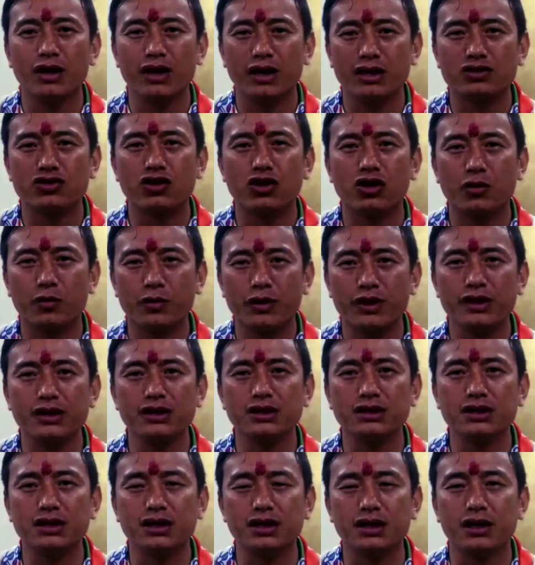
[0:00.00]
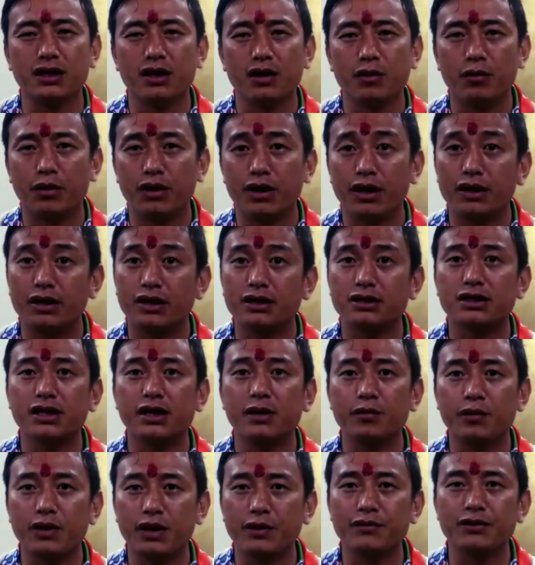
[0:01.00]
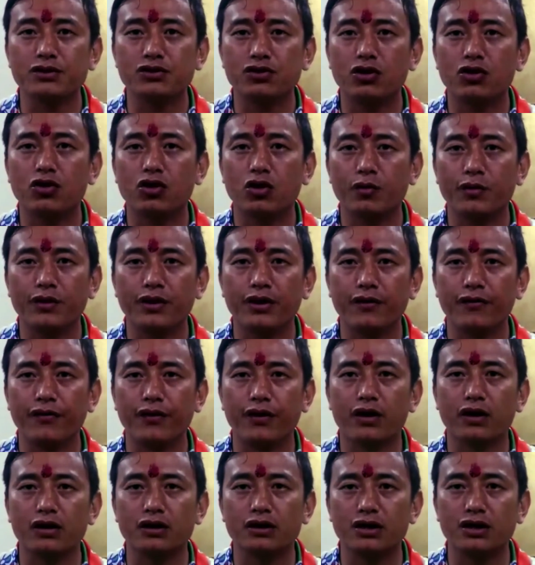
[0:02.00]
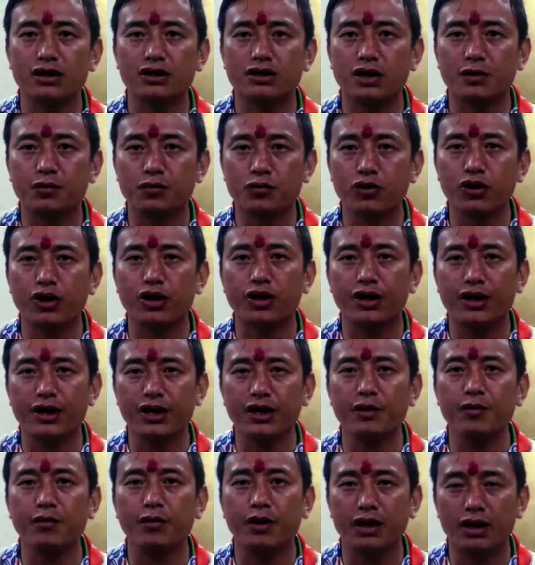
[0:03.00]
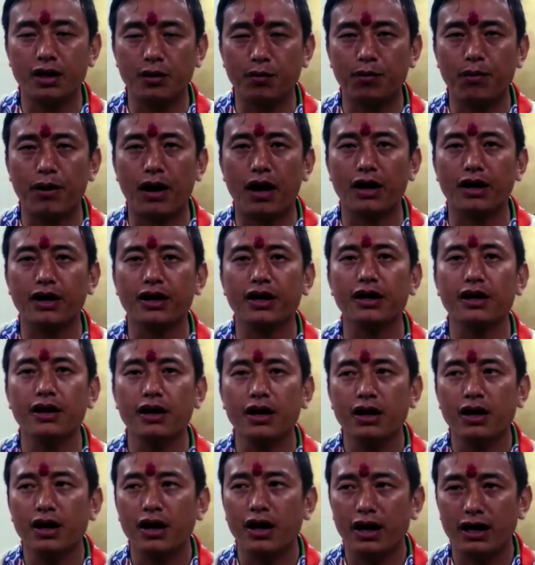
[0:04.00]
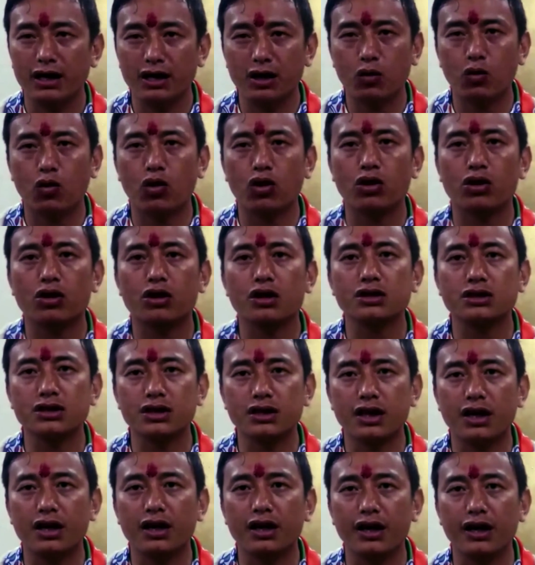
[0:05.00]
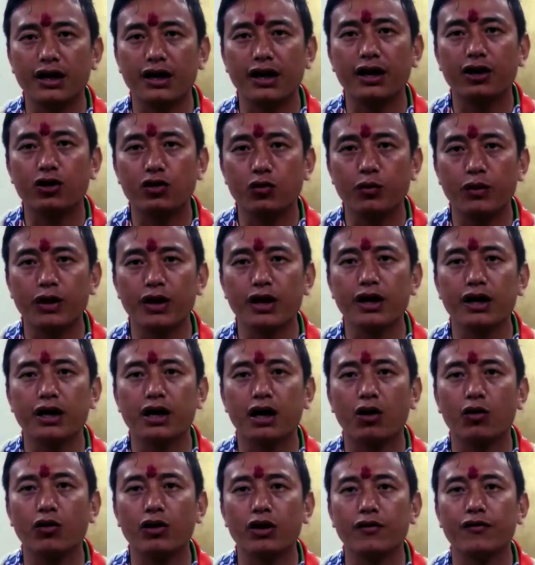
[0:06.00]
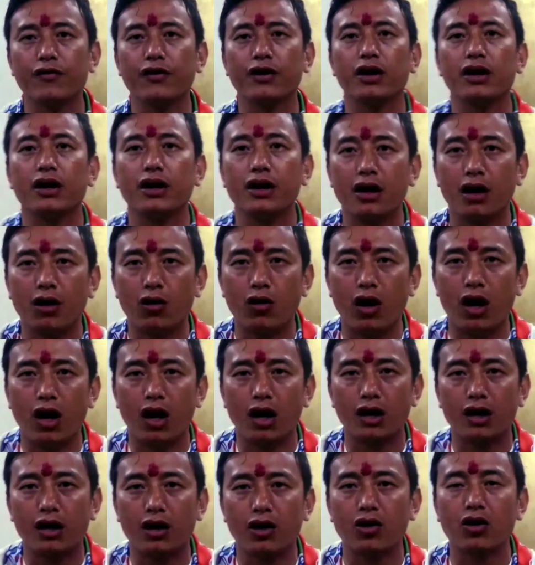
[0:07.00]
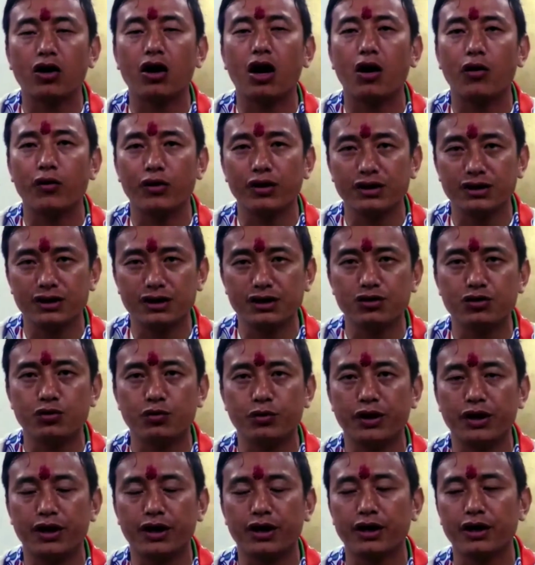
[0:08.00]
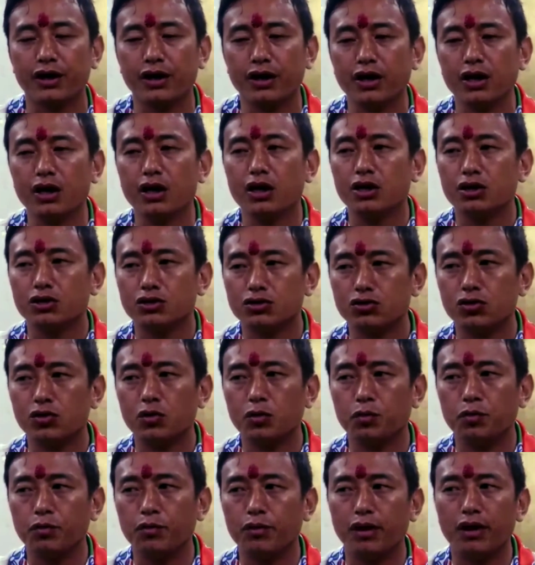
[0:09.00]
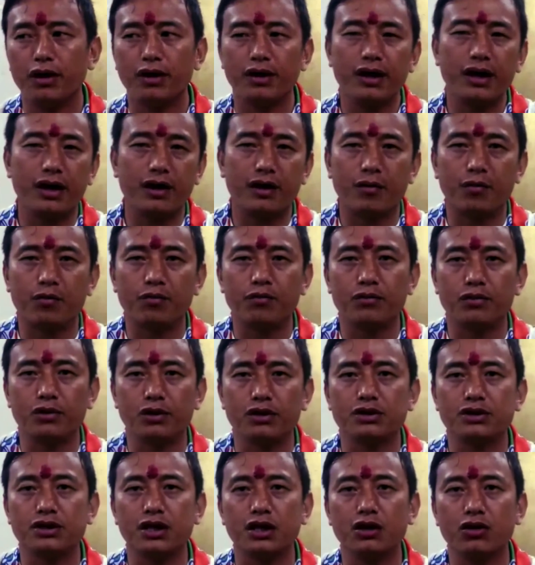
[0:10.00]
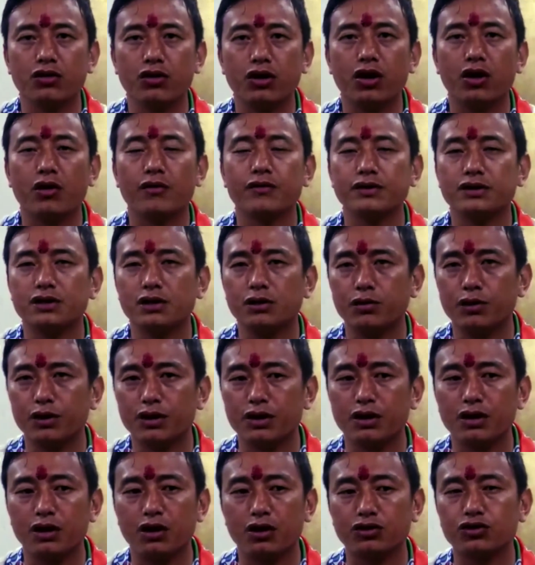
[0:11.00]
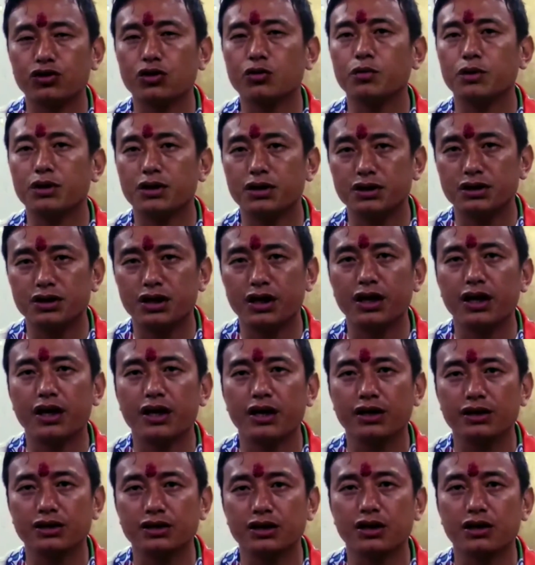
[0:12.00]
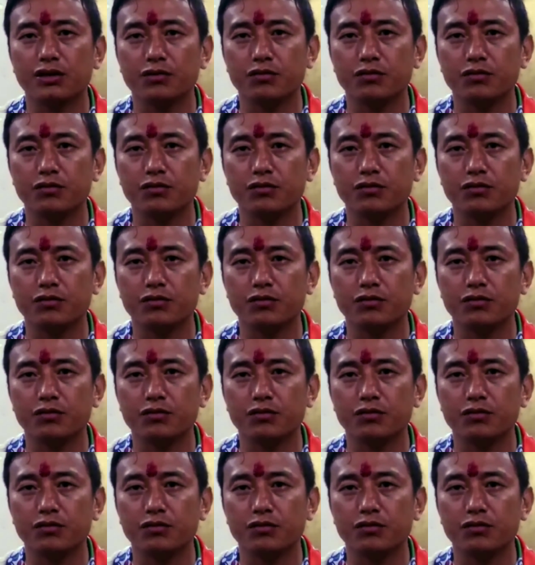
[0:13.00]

is going to be easy. But at the same time, it's not going to be difficult. It's up to your team and the party and the workers in that area to make it how difficult and how hard or how easy to make it. So yeah, Siliguri obviously with Ashok Bhattacharya, he's